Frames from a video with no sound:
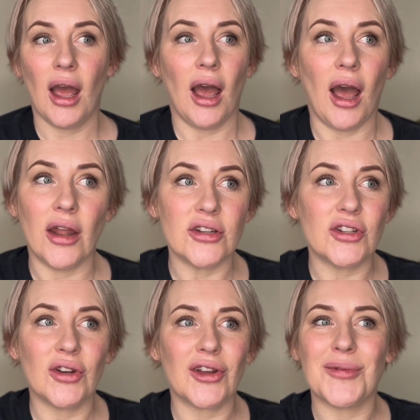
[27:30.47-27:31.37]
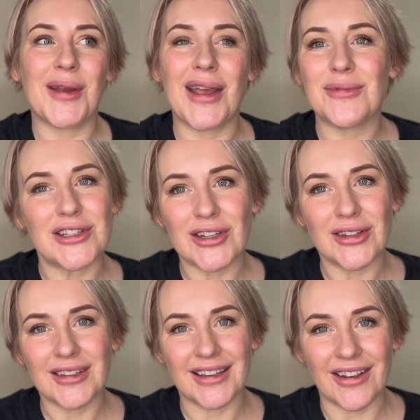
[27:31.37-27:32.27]
and you're going to be able
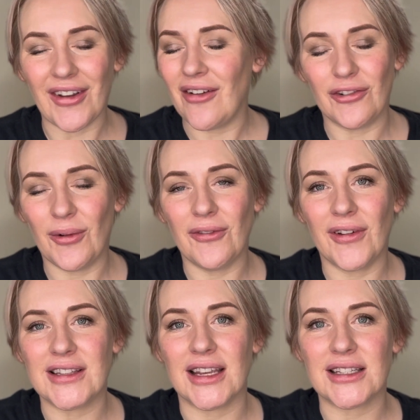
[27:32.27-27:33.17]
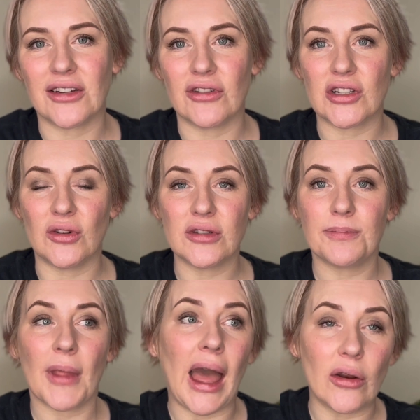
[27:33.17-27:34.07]
to give everyone fantastic results
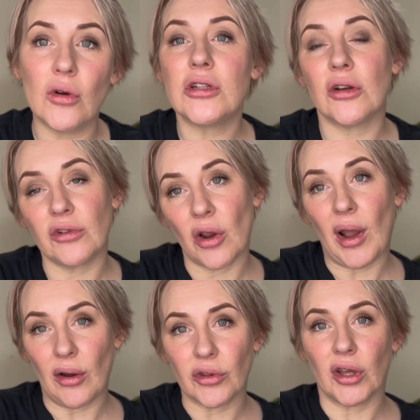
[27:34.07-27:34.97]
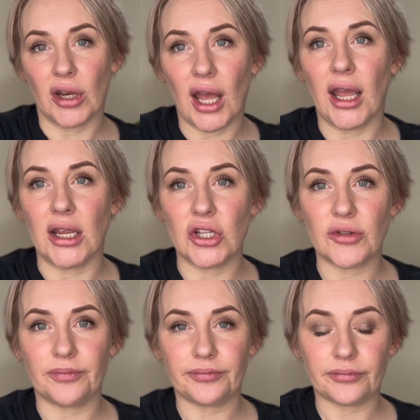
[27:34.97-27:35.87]
and also know how they're going to age.
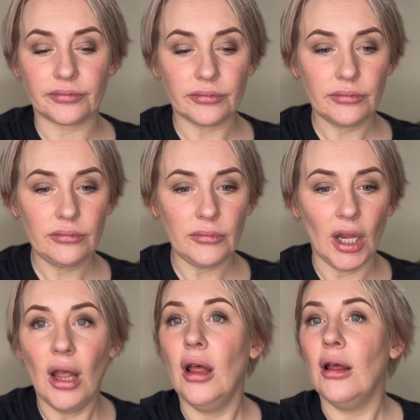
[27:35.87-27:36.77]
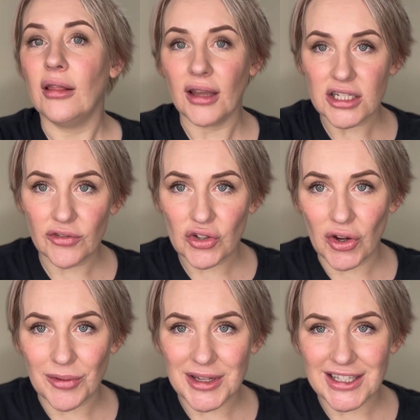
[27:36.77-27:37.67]
Thanks for
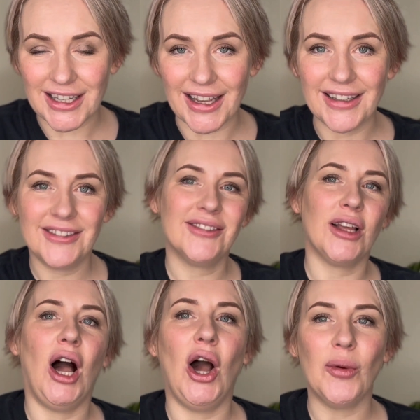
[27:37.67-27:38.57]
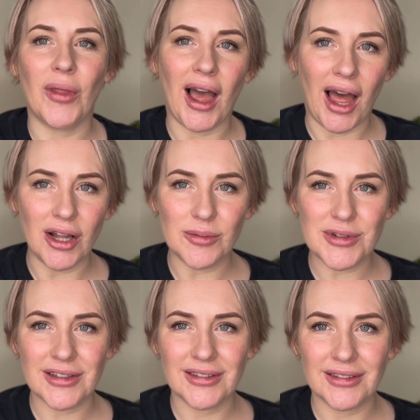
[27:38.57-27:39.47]
joining me today. I hope that
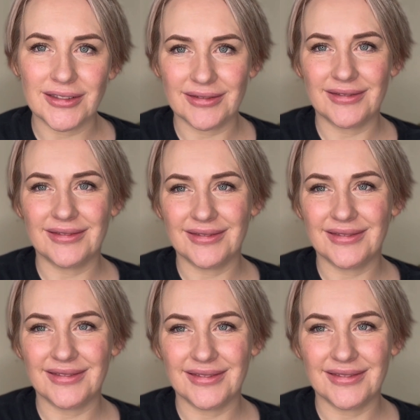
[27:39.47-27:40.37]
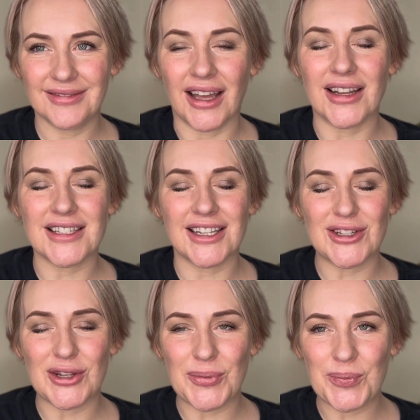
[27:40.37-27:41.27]
helped, and I'll see you
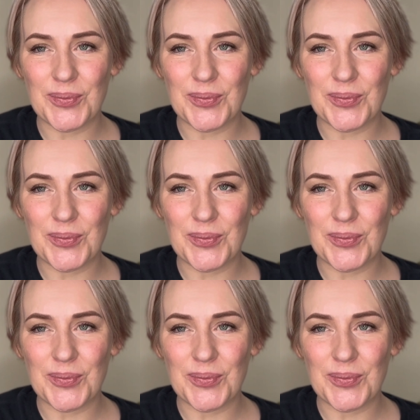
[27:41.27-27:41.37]
soon.